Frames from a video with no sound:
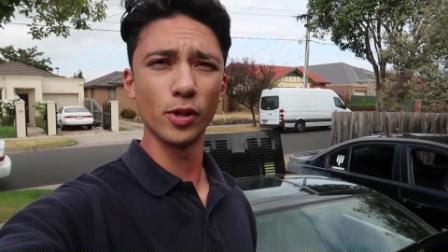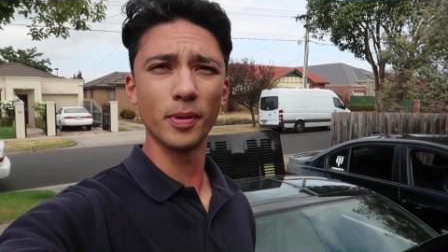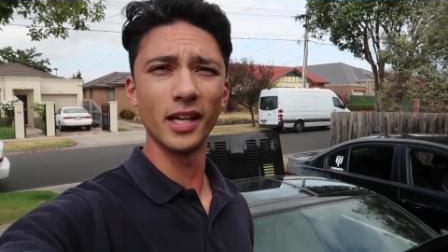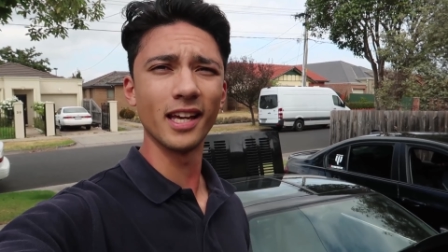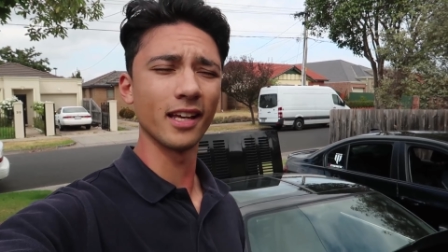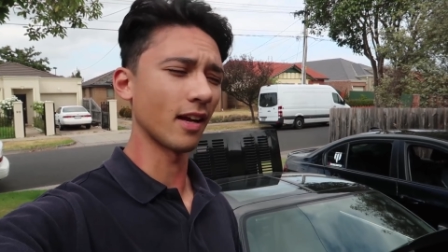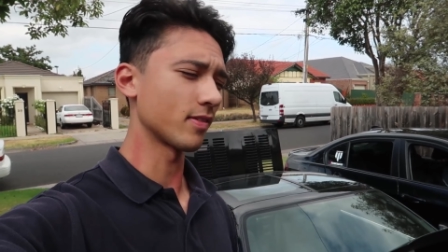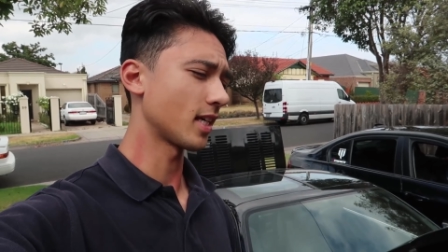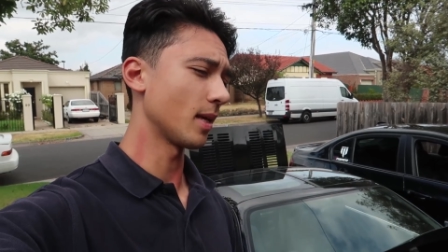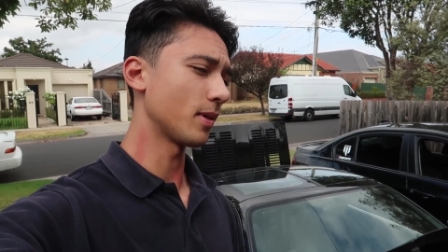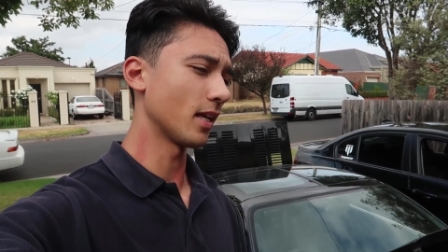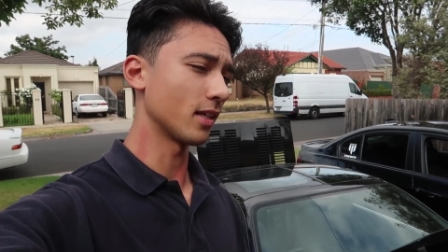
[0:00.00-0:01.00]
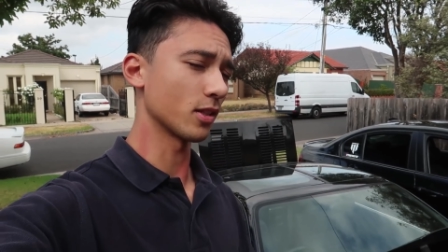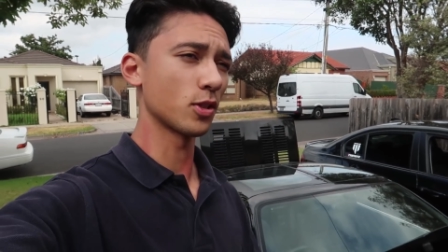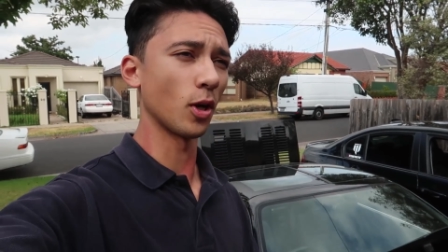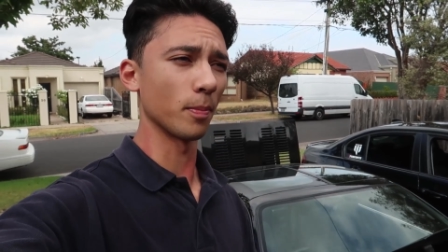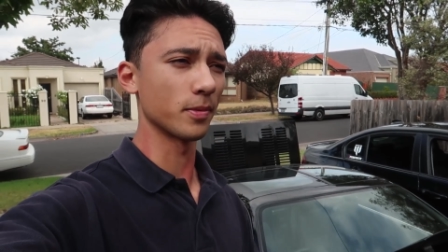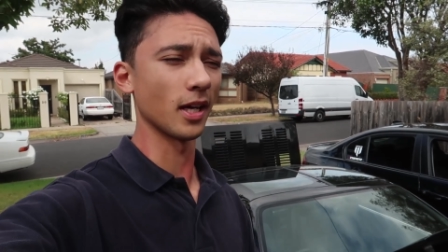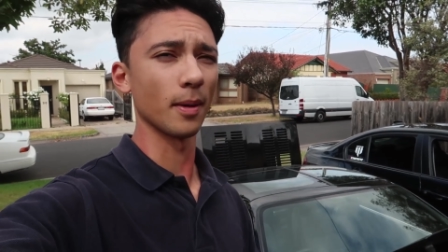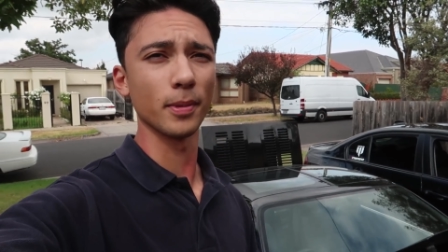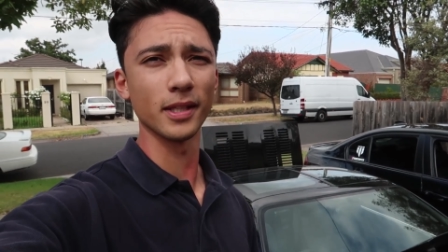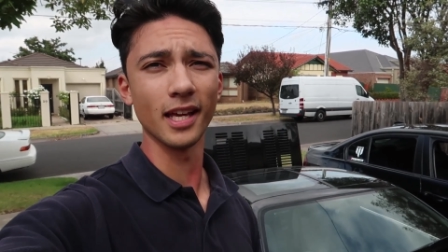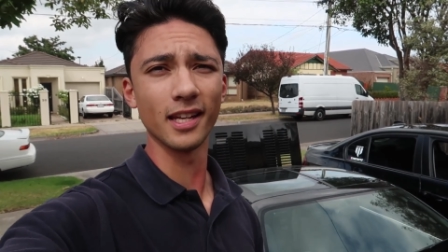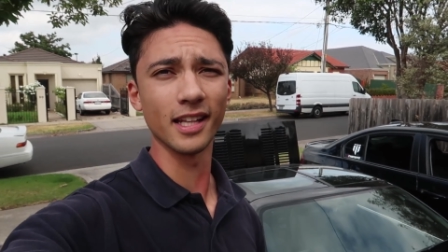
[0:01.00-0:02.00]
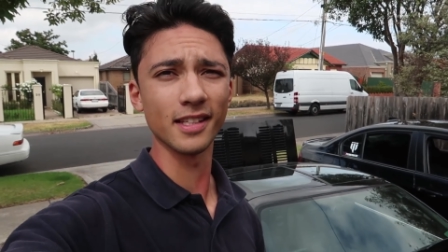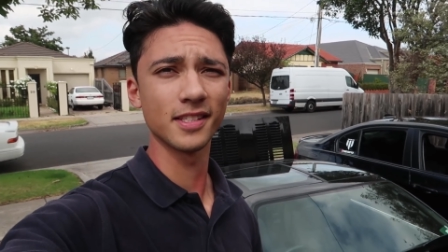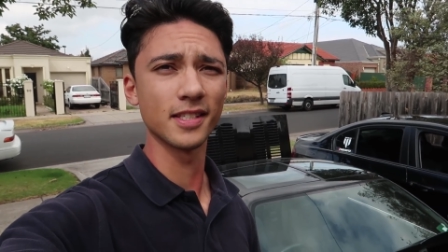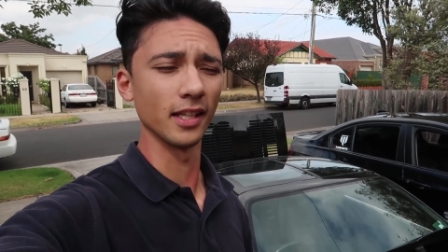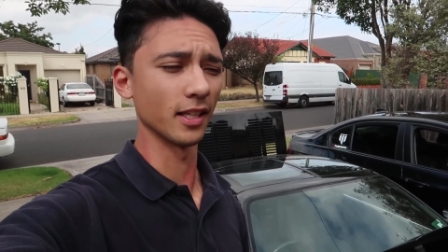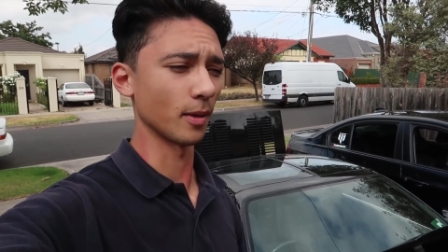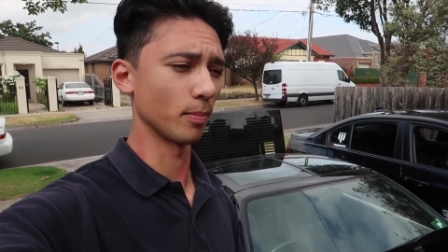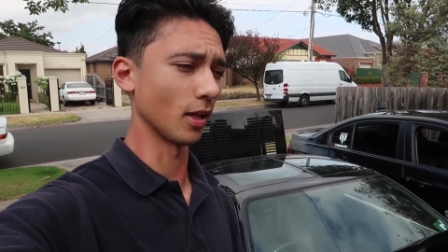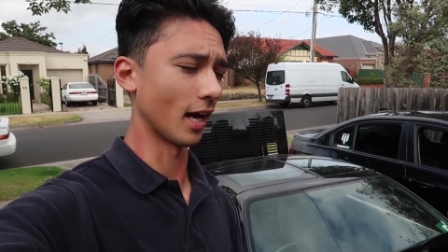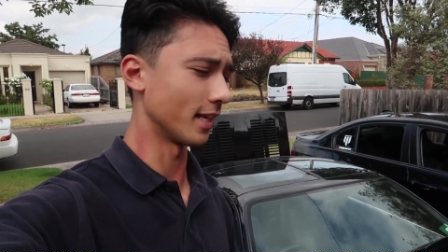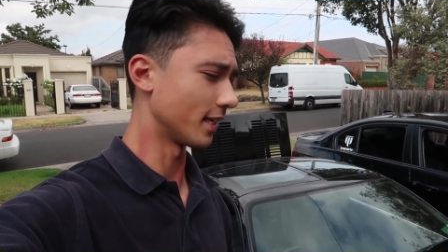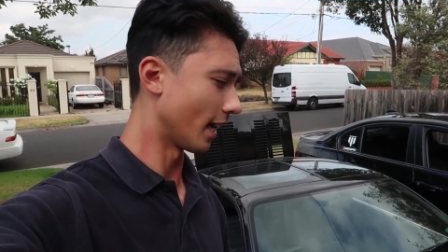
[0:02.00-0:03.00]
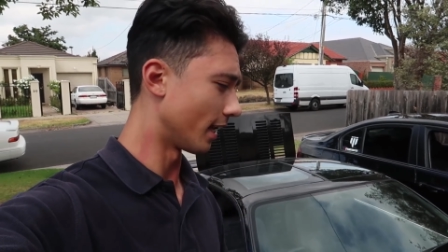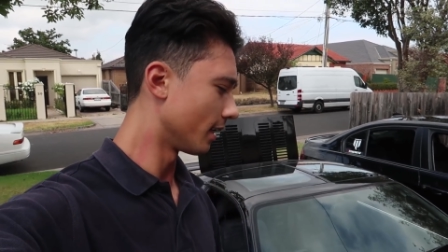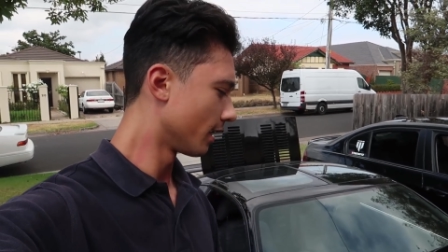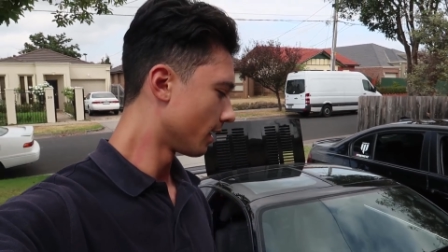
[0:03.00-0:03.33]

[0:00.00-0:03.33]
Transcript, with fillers: dripping and I have to keep getting it topped up and getting that sealant applied again.